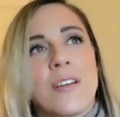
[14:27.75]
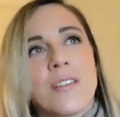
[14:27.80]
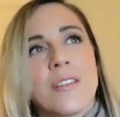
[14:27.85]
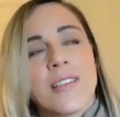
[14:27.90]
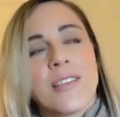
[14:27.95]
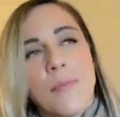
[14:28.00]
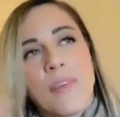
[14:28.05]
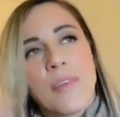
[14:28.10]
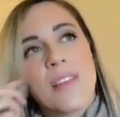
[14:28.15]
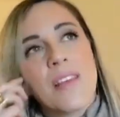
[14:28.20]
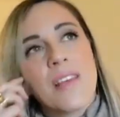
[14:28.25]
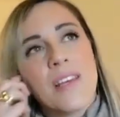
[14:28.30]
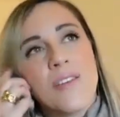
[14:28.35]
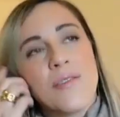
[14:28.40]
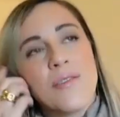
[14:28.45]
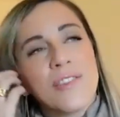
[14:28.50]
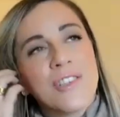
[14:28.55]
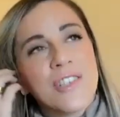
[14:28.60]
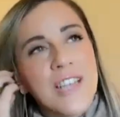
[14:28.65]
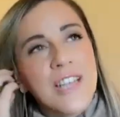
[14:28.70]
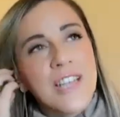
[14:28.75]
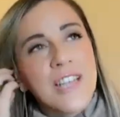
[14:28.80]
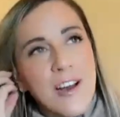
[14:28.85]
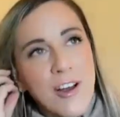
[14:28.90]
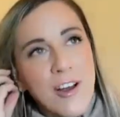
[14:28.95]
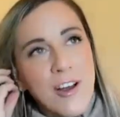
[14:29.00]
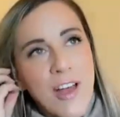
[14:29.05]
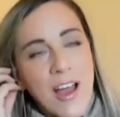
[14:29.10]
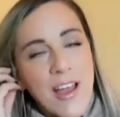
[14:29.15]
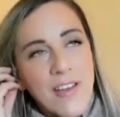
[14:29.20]
Something that you
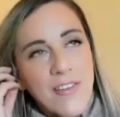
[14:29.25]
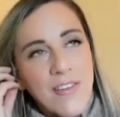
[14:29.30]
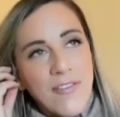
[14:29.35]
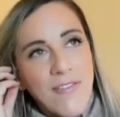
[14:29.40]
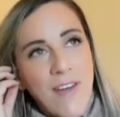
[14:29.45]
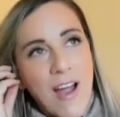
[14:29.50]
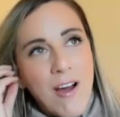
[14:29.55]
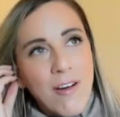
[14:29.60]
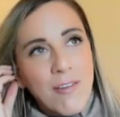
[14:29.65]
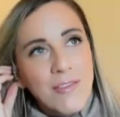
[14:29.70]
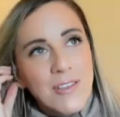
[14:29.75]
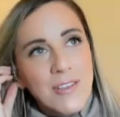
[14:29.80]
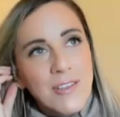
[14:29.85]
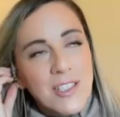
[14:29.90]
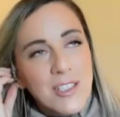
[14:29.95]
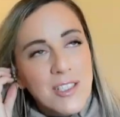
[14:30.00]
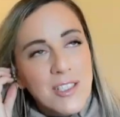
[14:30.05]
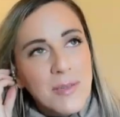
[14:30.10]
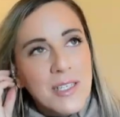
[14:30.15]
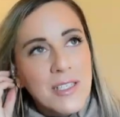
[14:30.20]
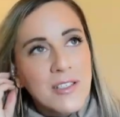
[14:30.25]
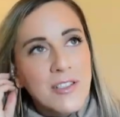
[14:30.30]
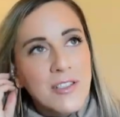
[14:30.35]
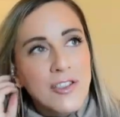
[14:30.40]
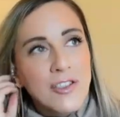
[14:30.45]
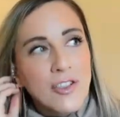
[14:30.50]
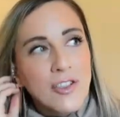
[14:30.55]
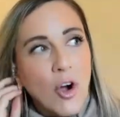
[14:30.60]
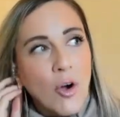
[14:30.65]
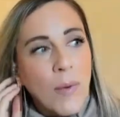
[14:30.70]
shared that I found to be
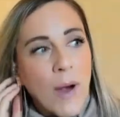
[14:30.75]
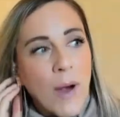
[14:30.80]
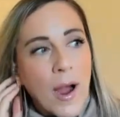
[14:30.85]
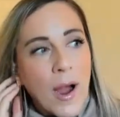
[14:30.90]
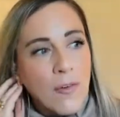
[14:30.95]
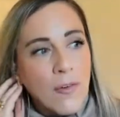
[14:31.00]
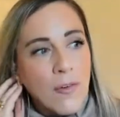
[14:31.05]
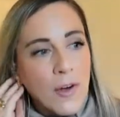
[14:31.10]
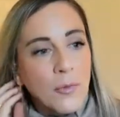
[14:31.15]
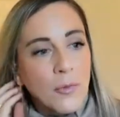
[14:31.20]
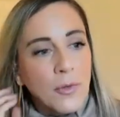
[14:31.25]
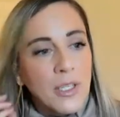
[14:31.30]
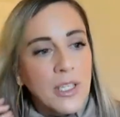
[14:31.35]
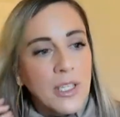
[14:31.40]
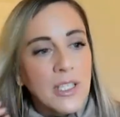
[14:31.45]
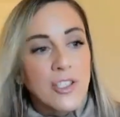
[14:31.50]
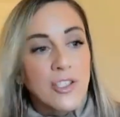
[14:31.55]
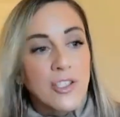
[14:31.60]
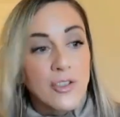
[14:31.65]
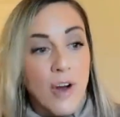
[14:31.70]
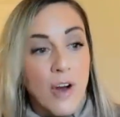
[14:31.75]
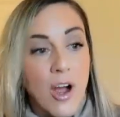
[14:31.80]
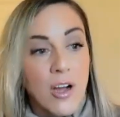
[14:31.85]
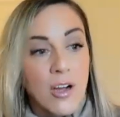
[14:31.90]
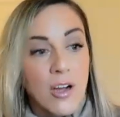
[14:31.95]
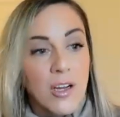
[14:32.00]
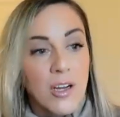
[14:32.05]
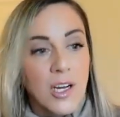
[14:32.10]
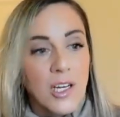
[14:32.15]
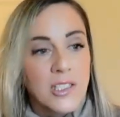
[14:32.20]
so powerful, it really
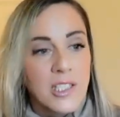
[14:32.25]
struck